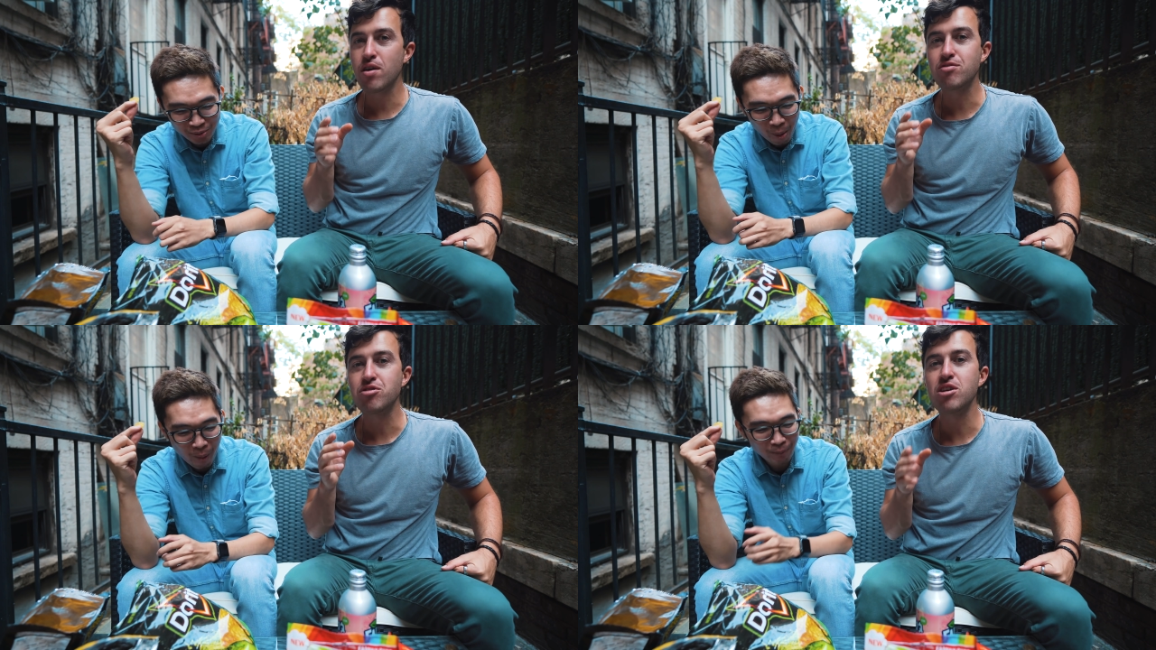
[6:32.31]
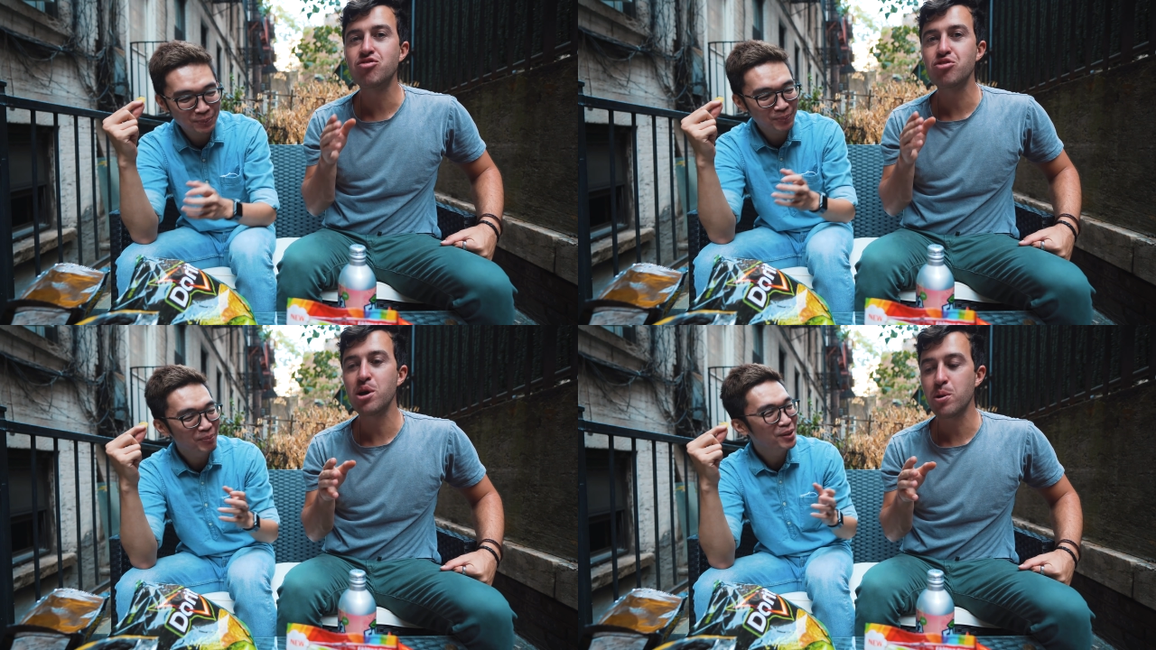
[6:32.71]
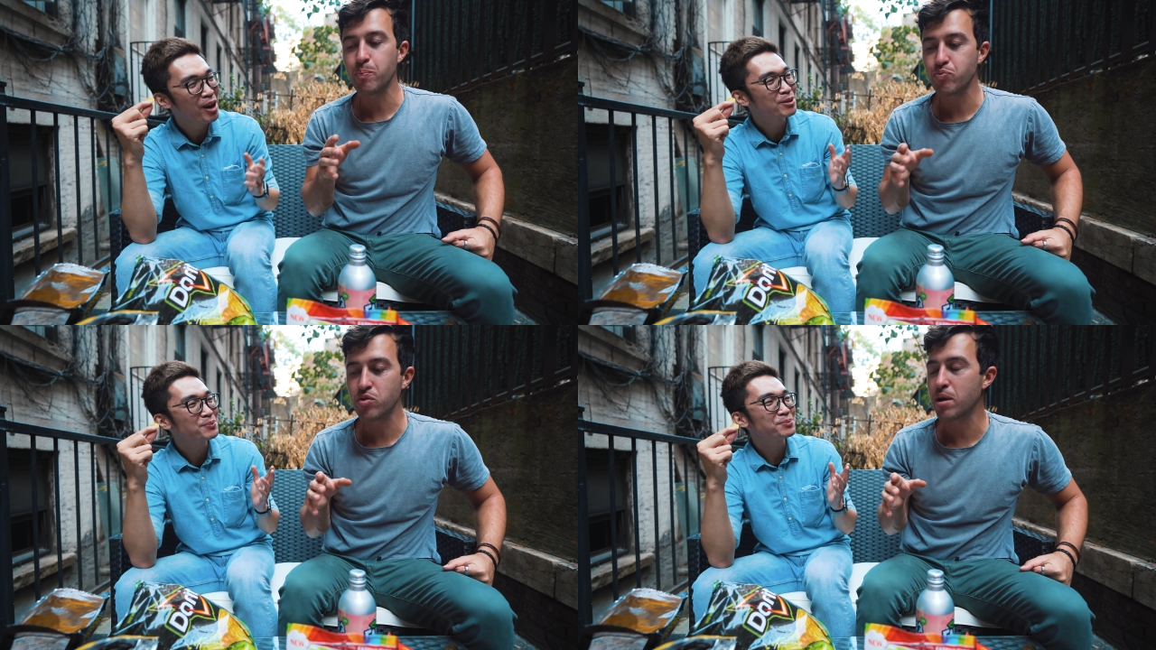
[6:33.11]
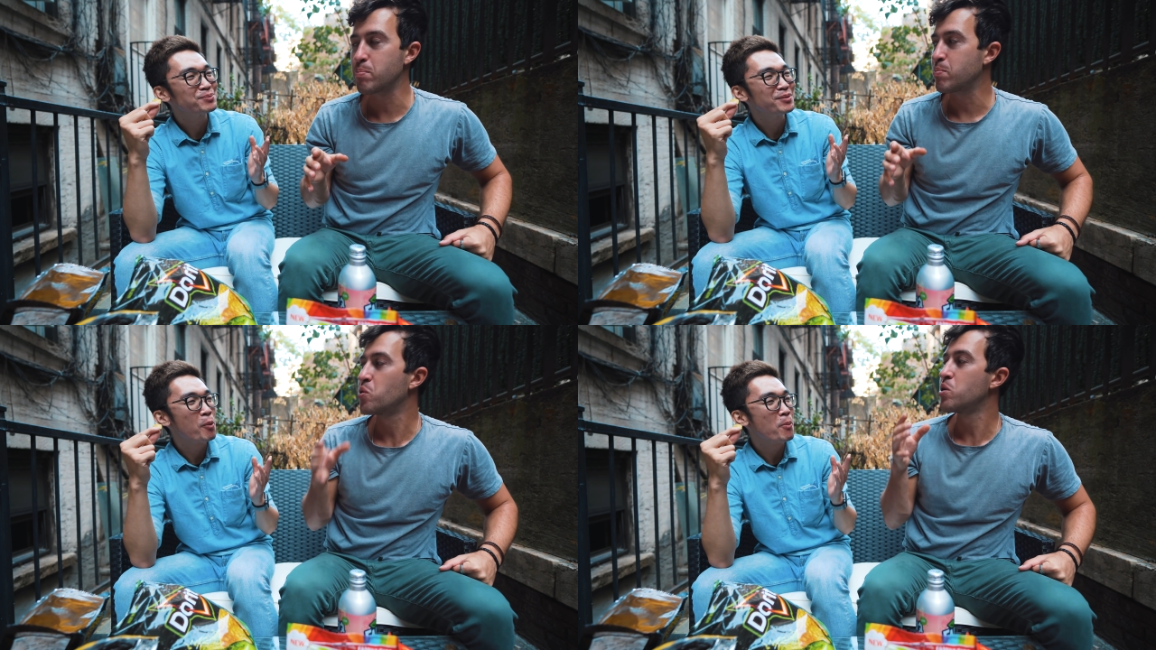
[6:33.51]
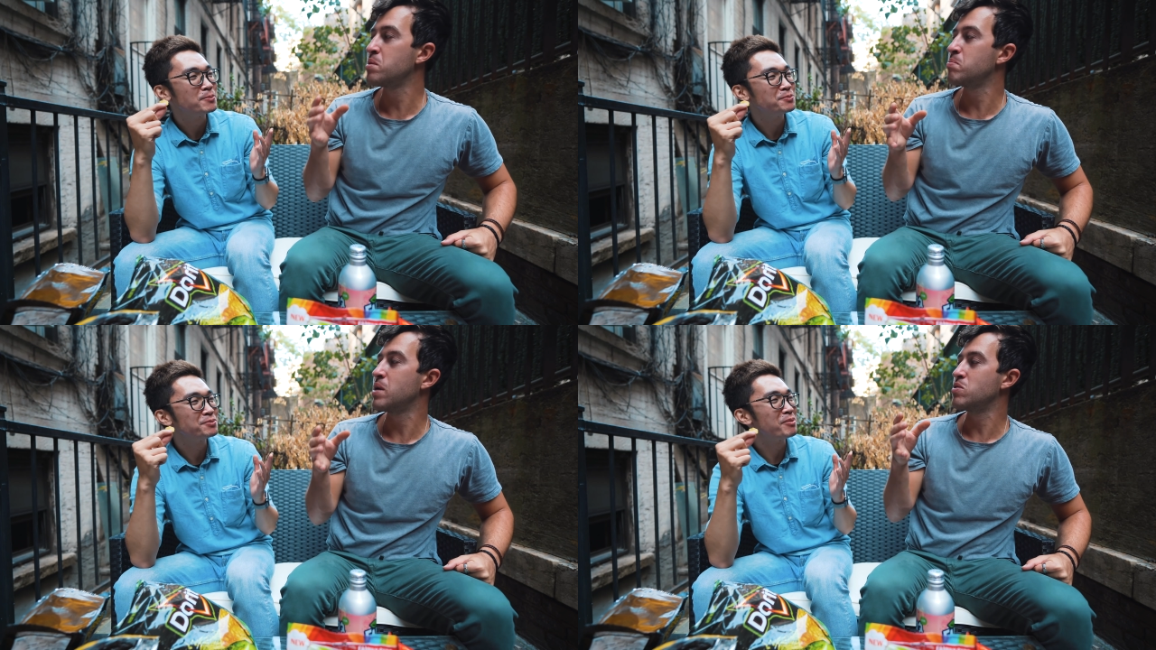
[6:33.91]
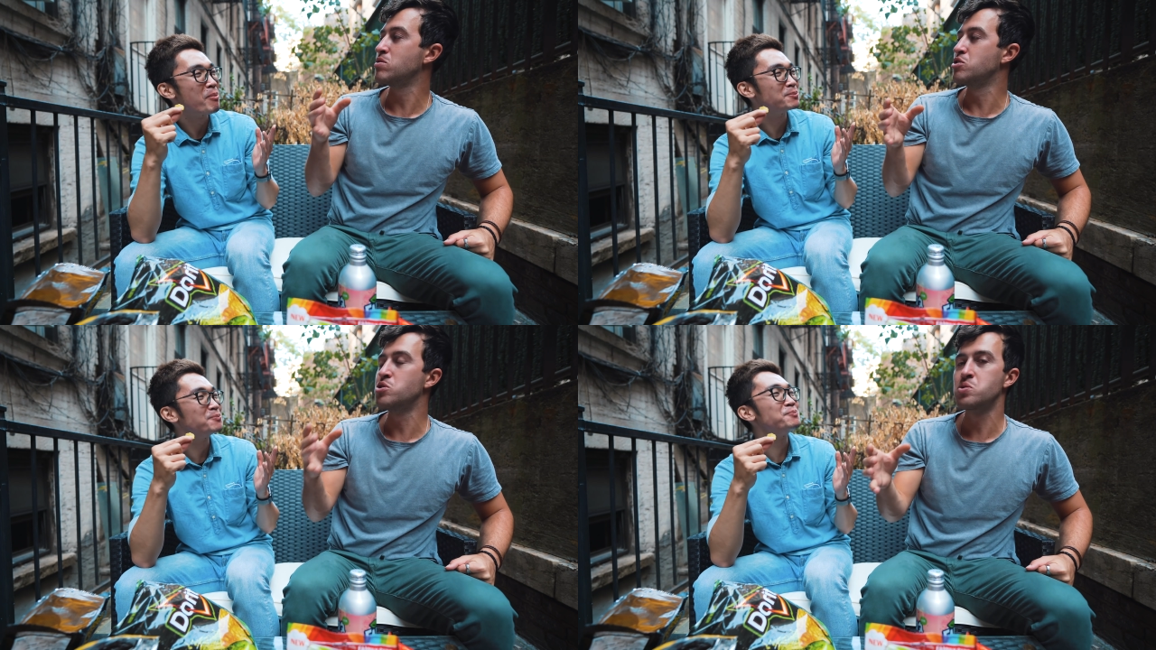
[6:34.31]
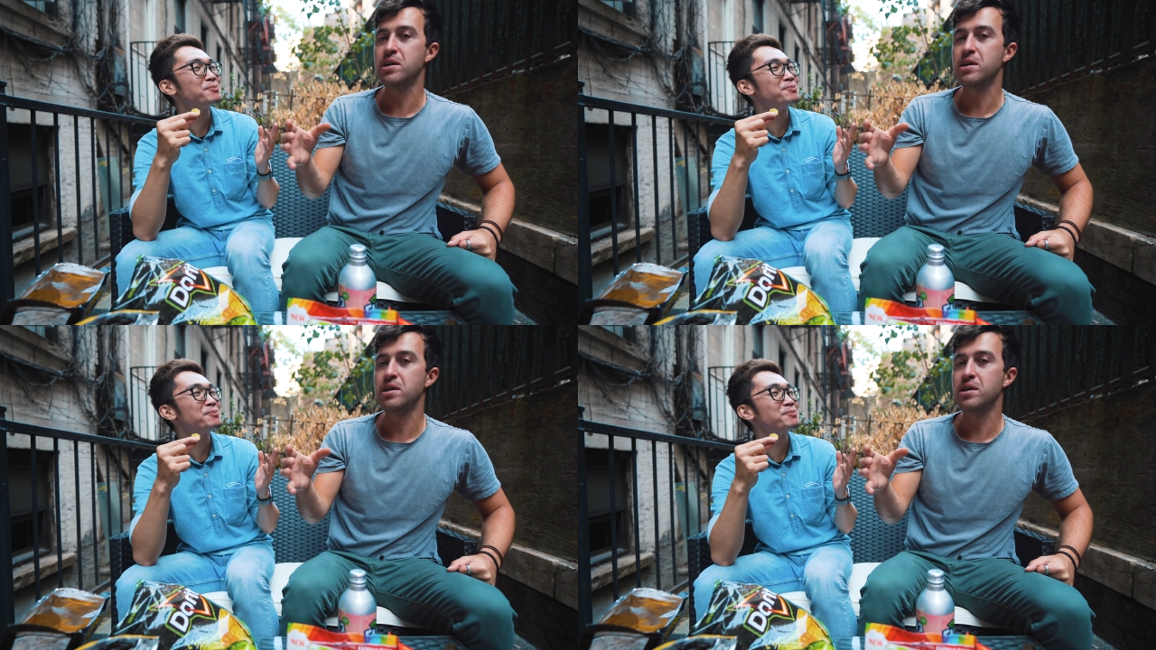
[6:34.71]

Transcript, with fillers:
Speaker 1: It tastes like they poured a Mountain Dew